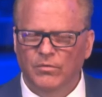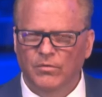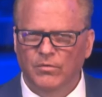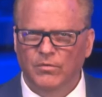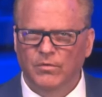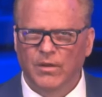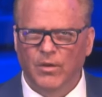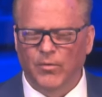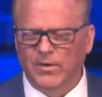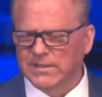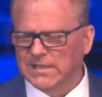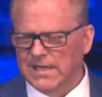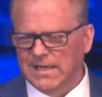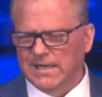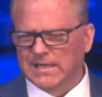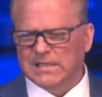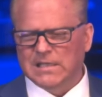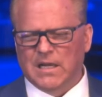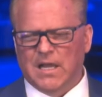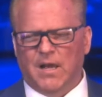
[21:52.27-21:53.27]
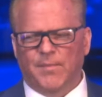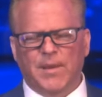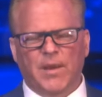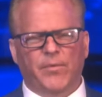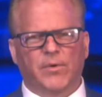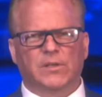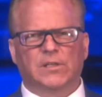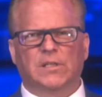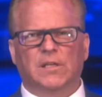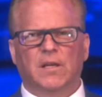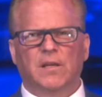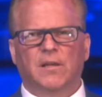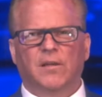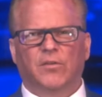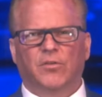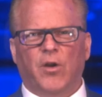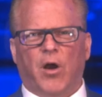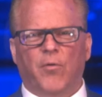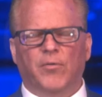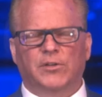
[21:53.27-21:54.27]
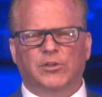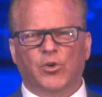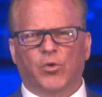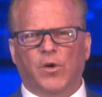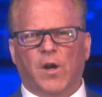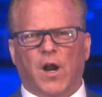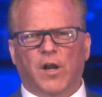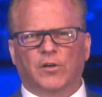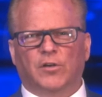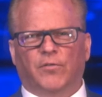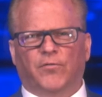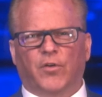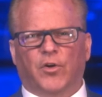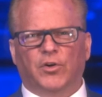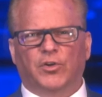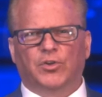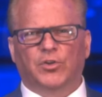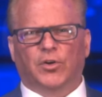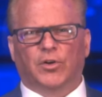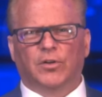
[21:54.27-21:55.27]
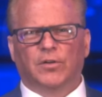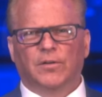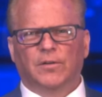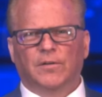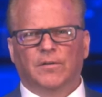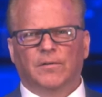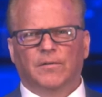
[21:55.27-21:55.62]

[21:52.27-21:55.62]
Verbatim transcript: It wasn't Islam he was thought was so controversial.